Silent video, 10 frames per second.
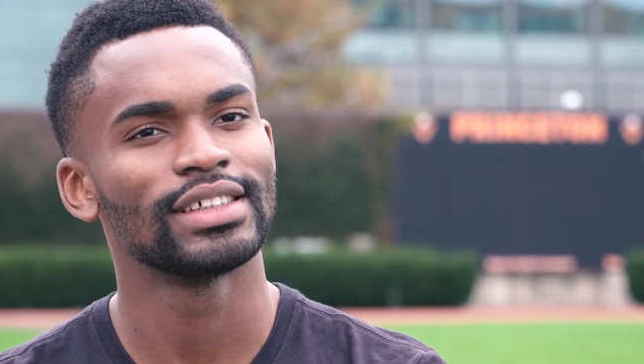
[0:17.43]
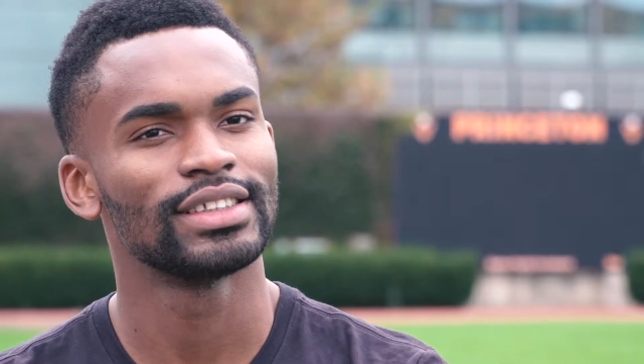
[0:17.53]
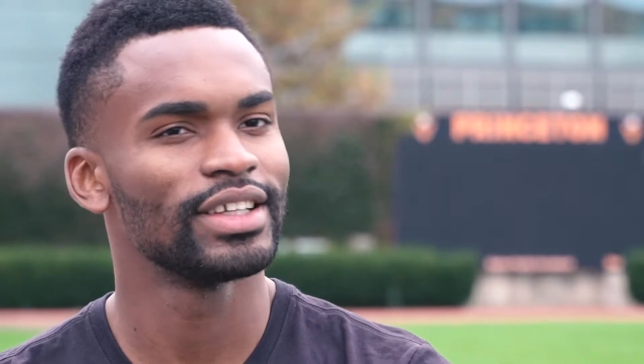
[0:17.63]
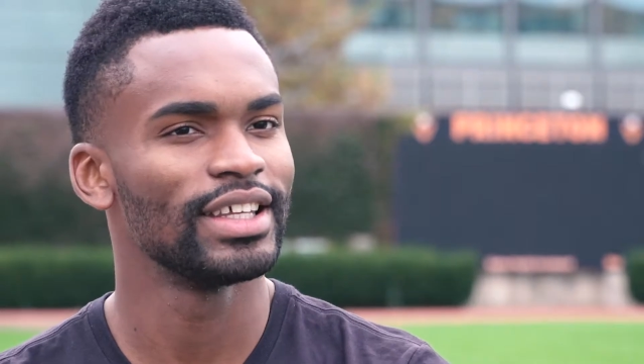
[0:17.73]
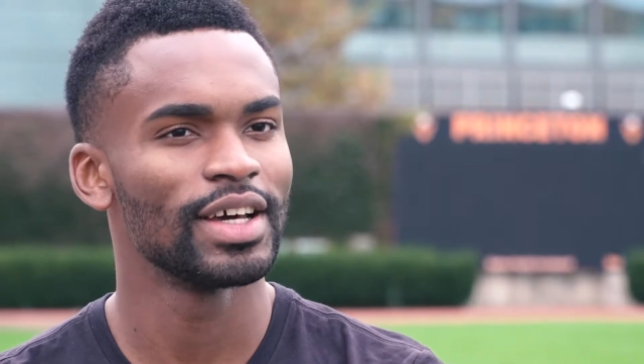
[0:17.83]

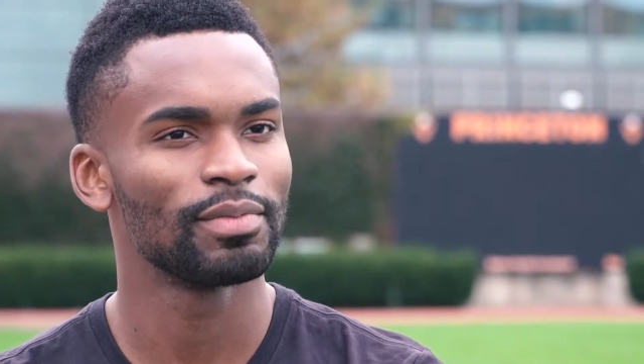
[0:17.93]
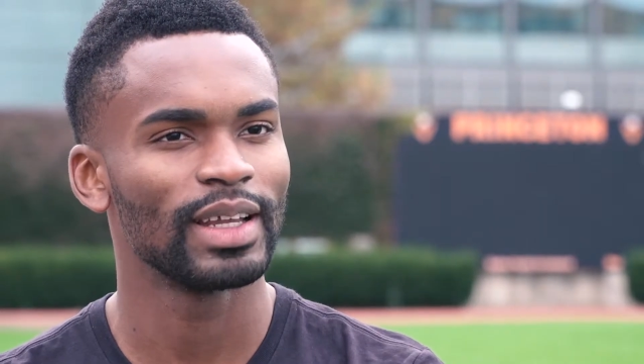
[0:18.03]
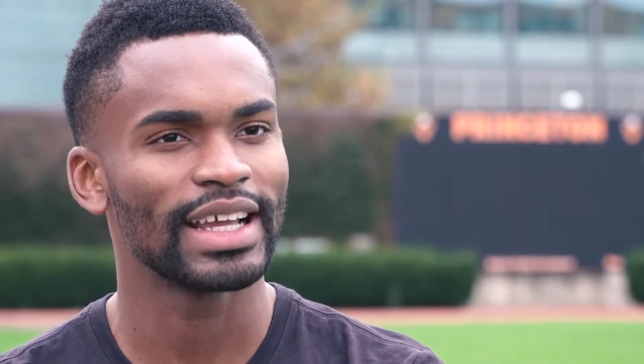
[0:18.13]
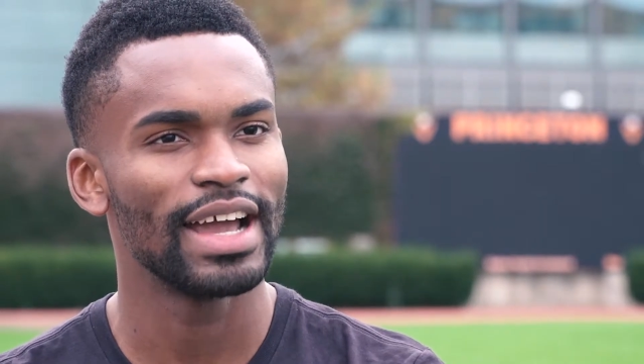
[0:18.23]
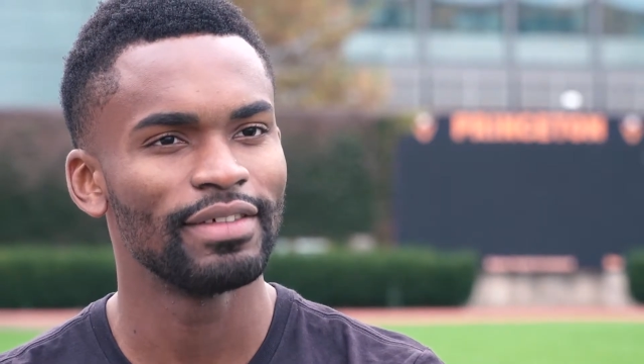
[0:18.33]
was looking up
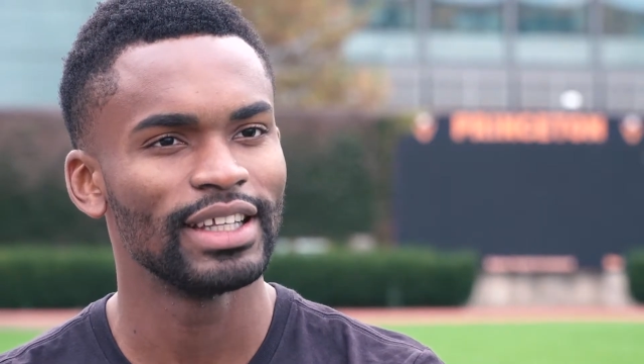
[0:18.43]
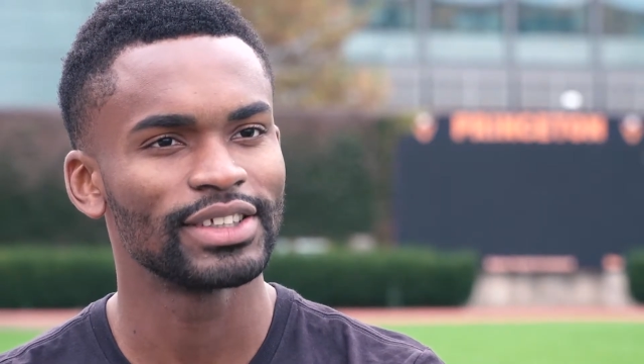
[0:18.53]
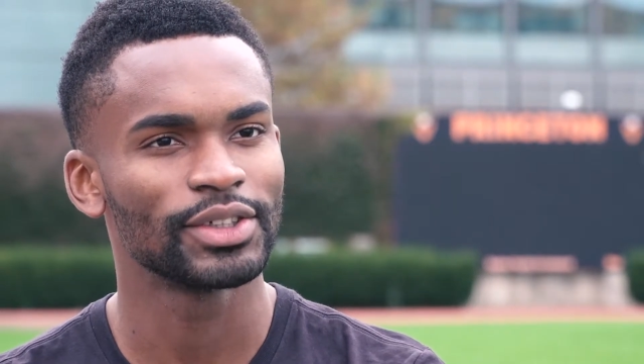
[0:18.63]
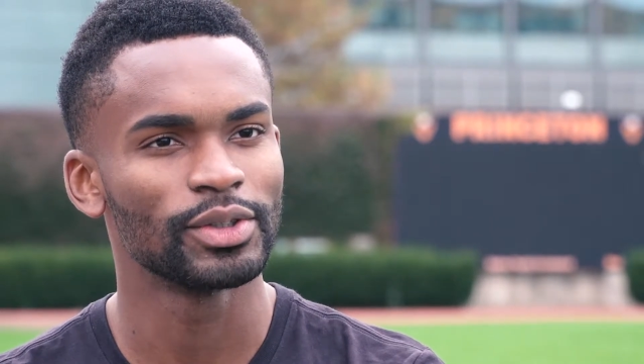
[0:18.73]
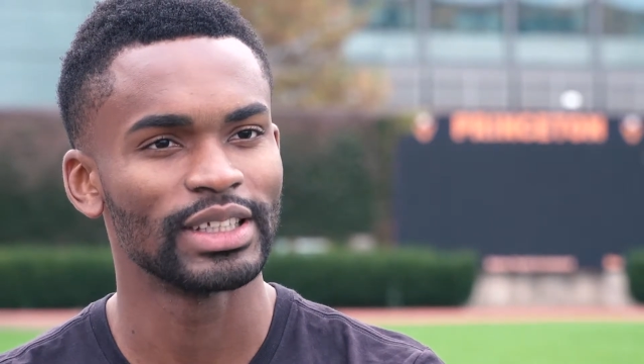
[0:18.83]
like Ivy
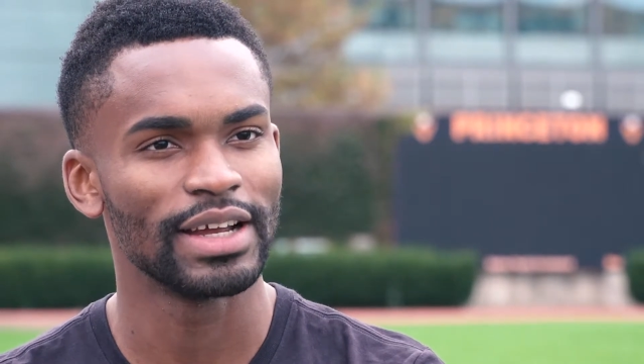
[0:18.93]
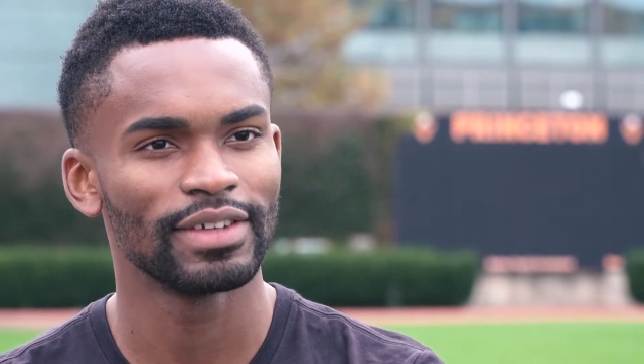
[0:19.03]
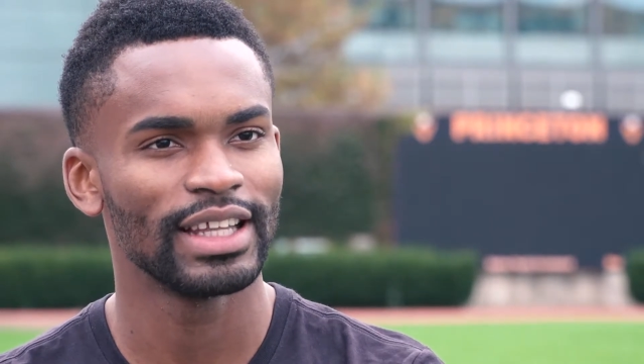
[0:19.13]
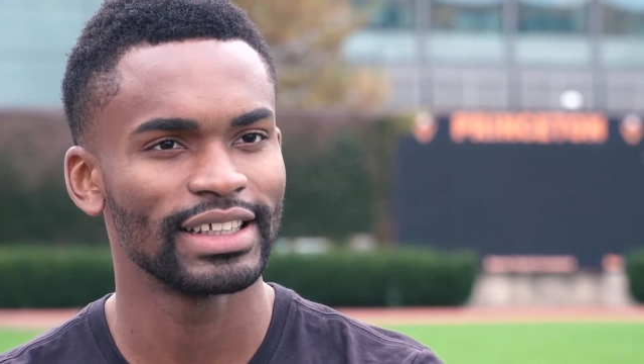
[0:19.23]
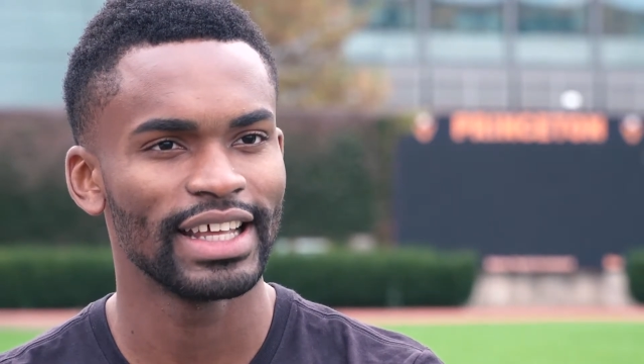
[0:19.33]
League schools and
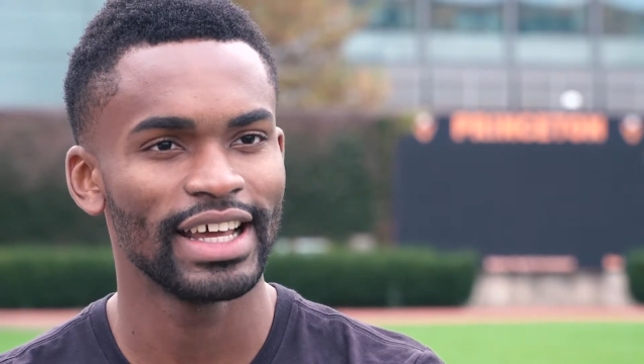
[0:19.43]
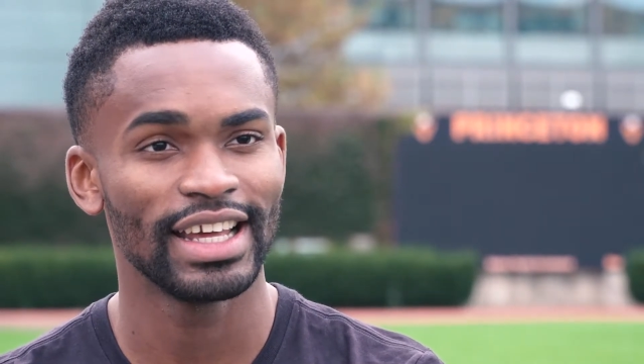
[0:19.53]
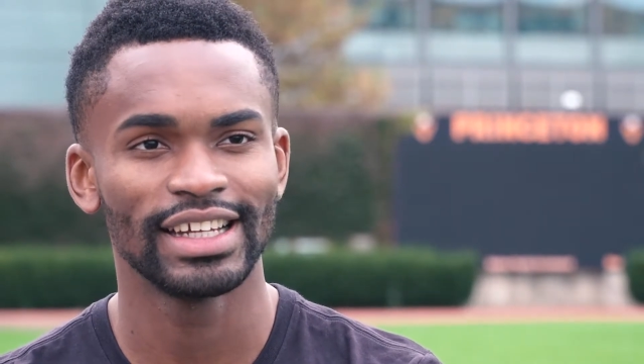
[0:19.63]
everything like that.